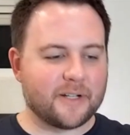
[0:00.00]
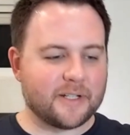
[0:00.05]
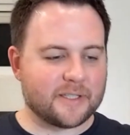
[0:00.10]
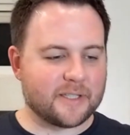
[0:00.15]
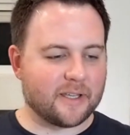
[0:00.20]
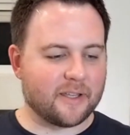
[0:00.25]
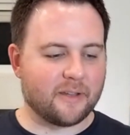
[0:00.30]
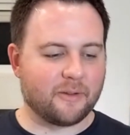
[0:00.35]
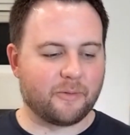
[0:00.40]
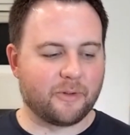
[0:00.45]

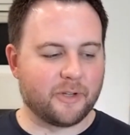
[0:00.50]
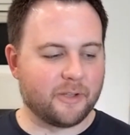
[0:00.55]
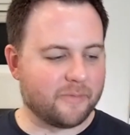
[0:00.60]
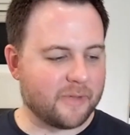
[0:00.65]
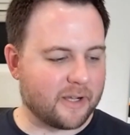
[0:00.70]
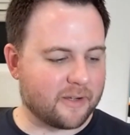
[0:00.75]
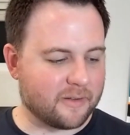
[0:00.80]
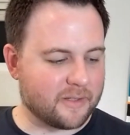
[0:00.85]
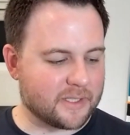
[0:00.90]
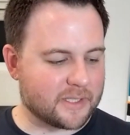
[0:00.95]
said William
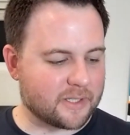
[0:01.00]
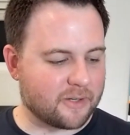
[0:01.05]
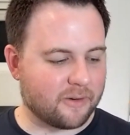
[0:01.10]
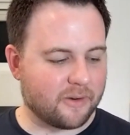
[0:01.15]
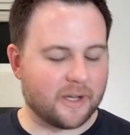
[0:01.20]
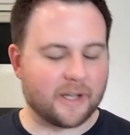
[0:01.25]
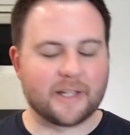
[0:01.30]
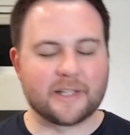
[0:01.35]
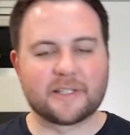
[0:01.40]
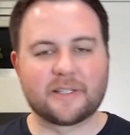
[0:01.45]
Eklund is
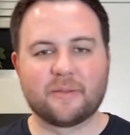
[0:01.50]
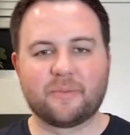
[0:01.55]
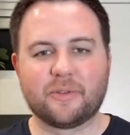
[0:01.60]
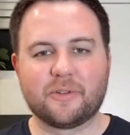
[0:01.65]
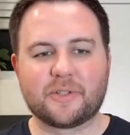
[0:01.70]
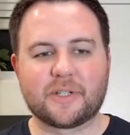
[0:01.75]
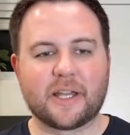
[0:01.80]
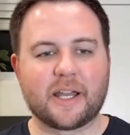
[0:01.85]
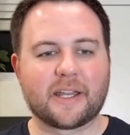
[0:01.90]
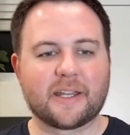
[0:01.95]
scoring against the
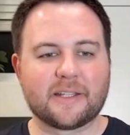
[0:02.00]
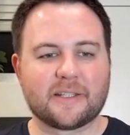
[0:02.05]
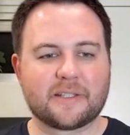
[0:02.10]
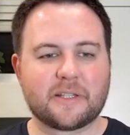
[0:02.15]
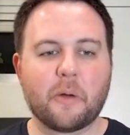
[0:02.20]
Blue Jackets.